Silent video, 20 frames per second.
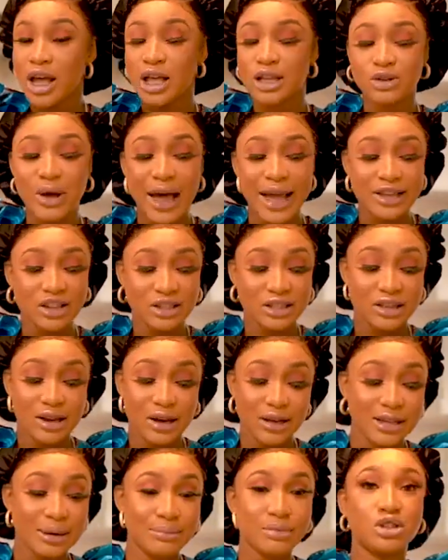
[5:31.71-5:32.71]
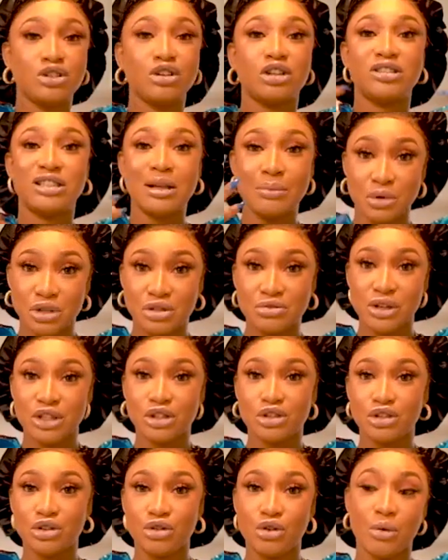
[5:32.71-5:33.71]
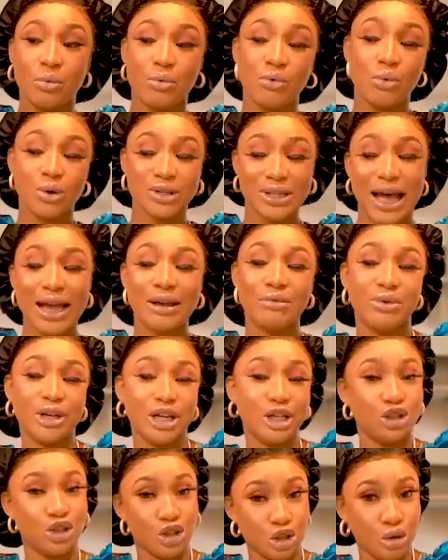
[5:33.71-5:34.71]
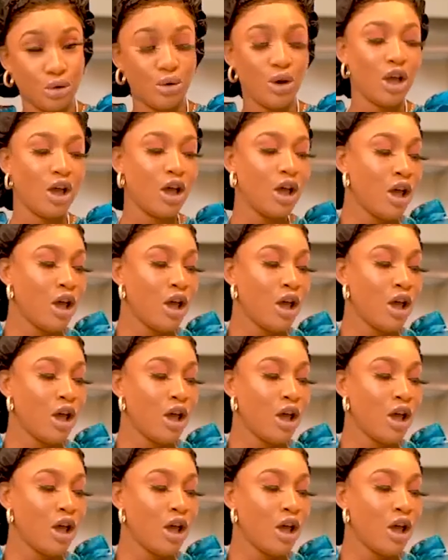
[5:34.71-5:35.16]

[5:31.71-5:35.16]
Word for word: So I just got them to just demonstrate to you what I really do